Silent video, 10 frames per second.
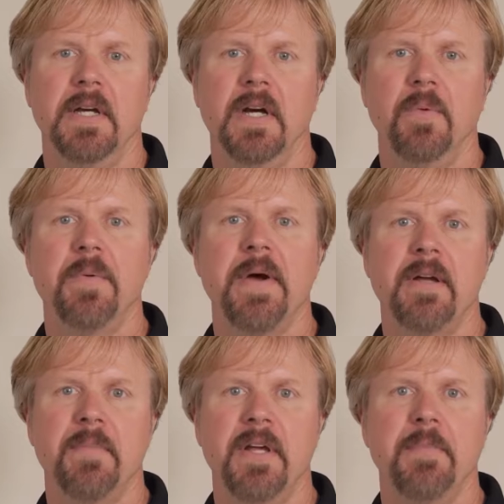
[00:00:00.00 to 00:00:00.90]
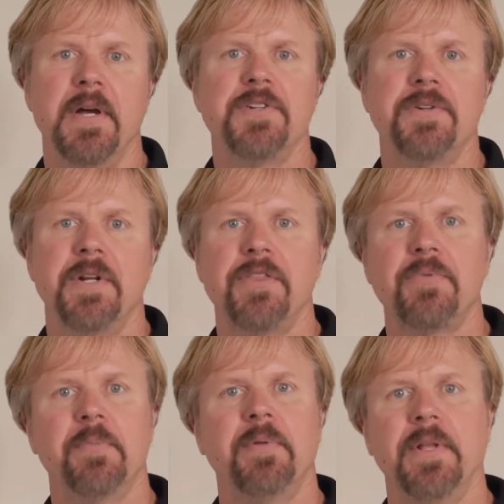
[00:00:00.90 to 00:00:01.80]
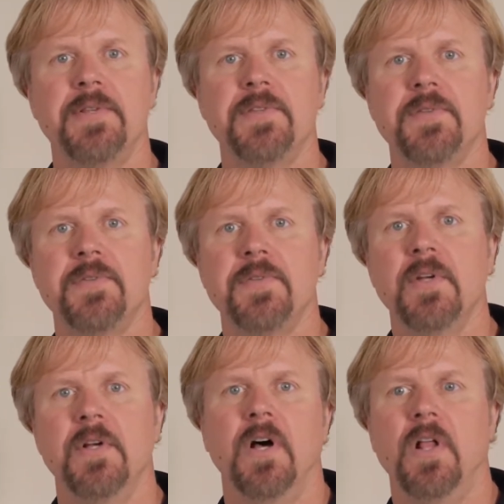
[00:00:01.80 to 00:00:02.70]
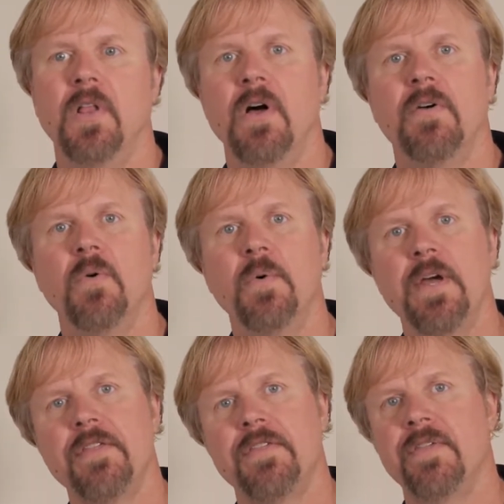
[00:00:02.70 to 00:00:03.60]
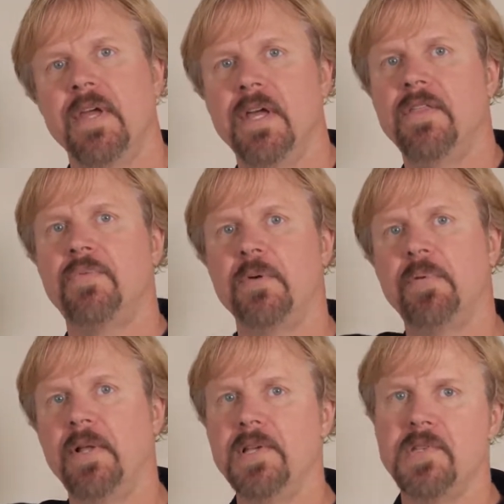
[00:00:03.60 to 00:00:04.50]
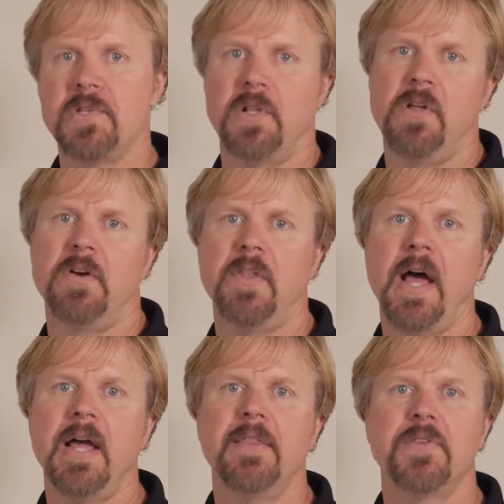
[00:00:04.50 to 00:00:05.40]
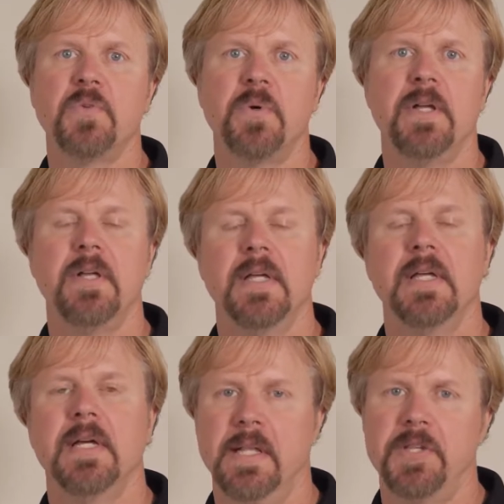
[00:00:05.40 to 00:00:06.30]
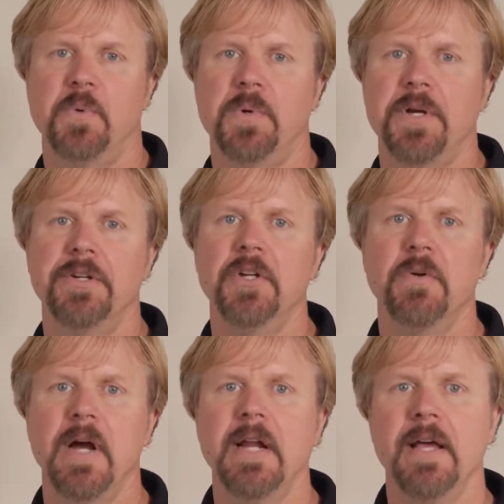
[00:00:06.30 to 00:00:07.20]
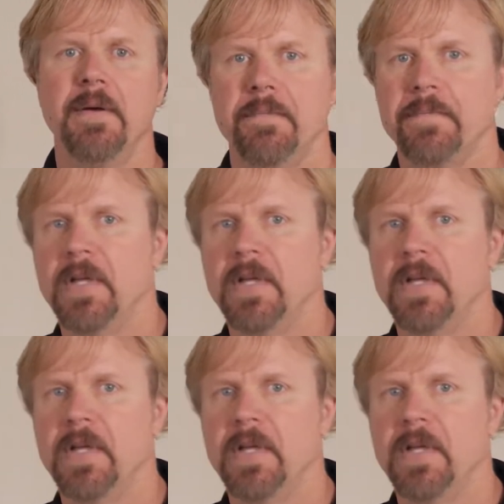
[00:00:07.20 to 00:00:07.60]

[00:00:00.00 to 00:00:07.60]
Uh, we recommend measuring in three places along the width and three places along the height as well. And that's what we're going to do right now.